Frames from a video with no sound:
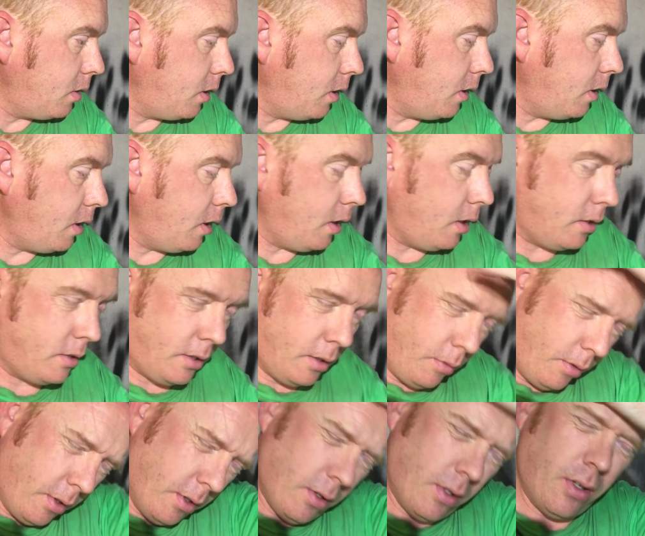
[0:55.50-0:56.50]
And see
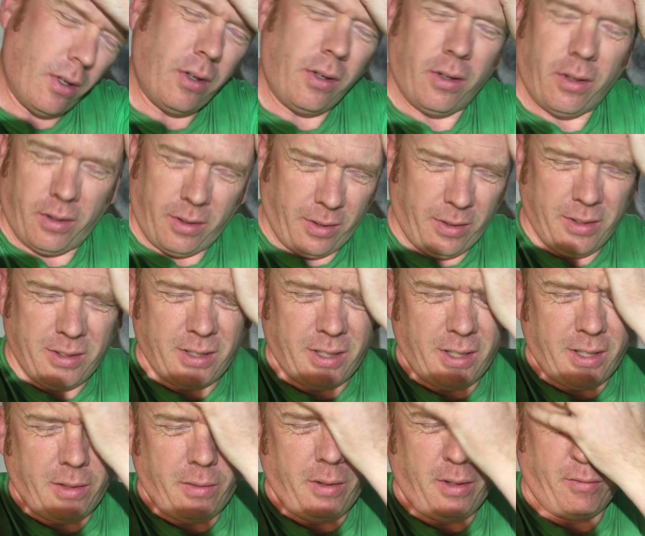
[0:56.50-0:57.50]
what we've got to do.
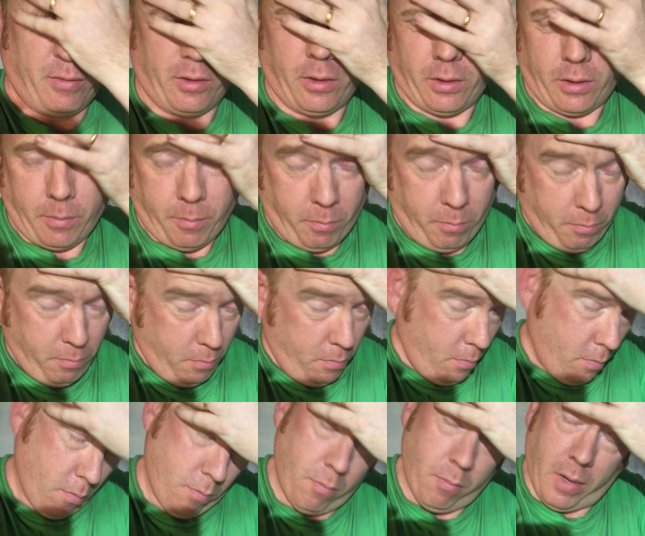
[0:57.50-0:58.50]
So we haven't got
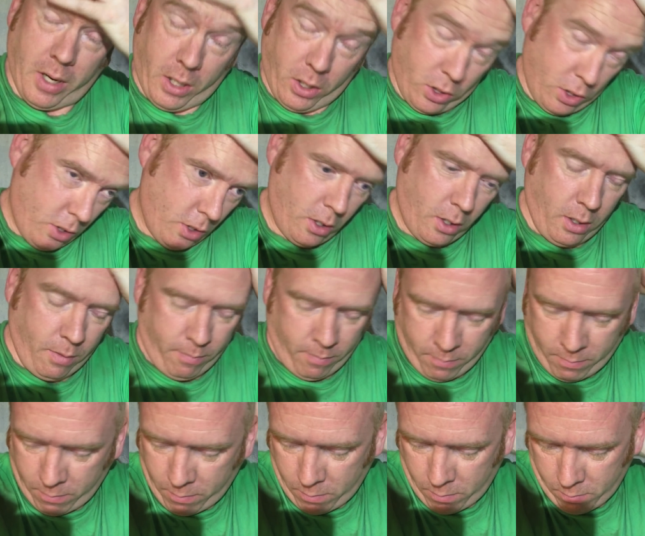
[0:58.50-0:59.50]
major
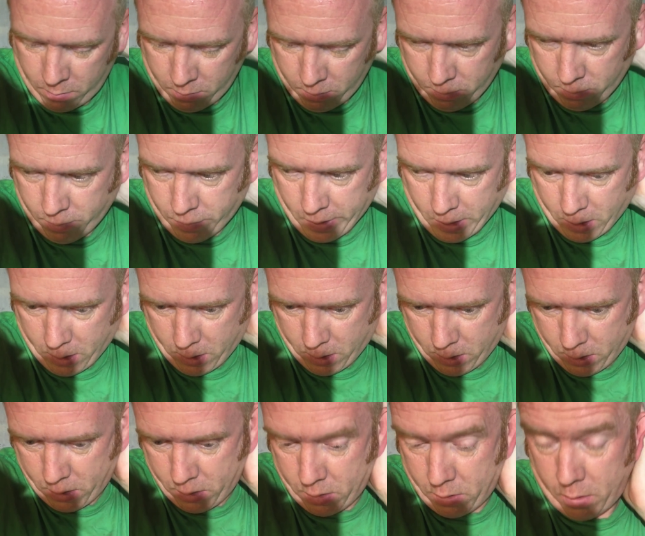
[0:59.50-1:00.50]
time, but
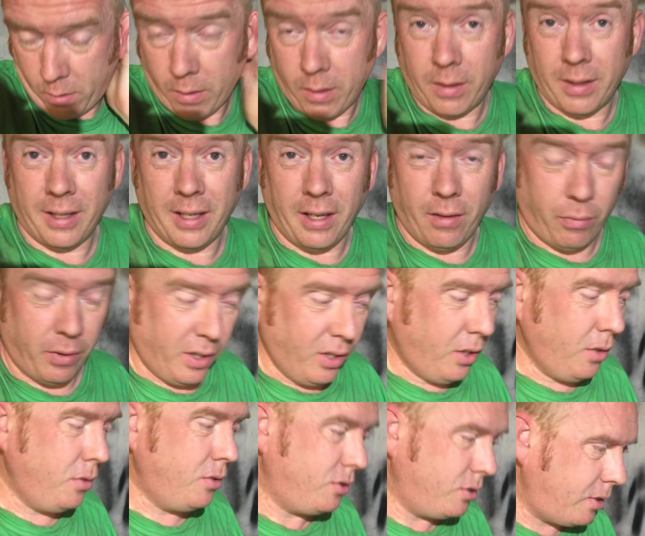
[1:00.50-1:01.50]
if we can
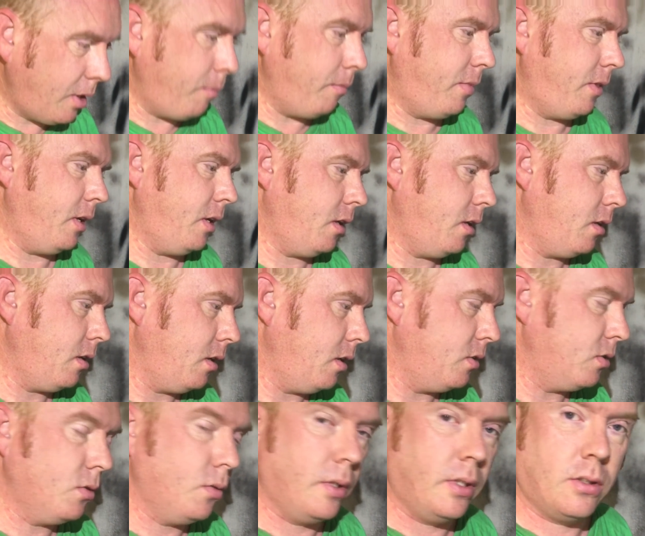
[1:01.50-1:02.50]
do something,
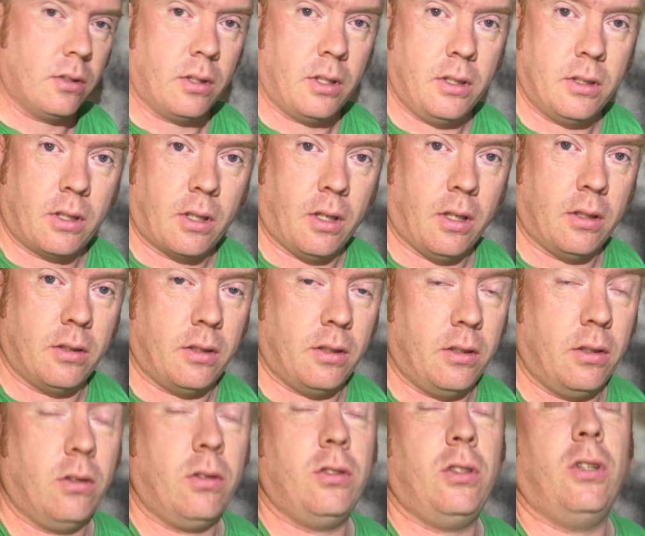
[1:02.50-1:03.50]
as always on these cars,
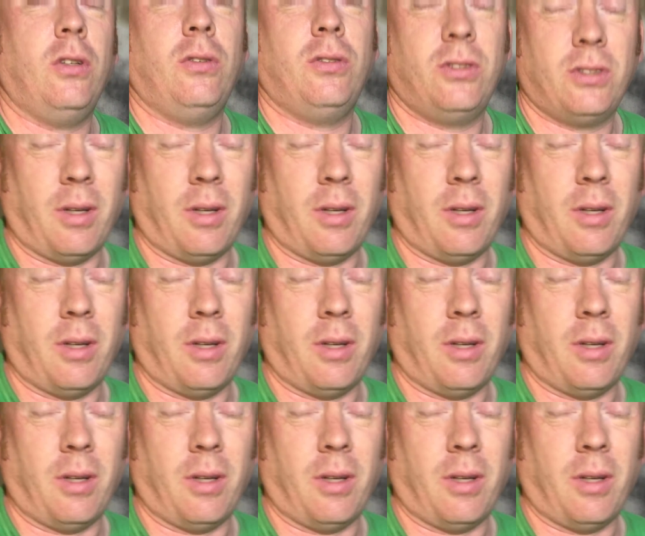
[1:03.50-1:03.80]
as long as you do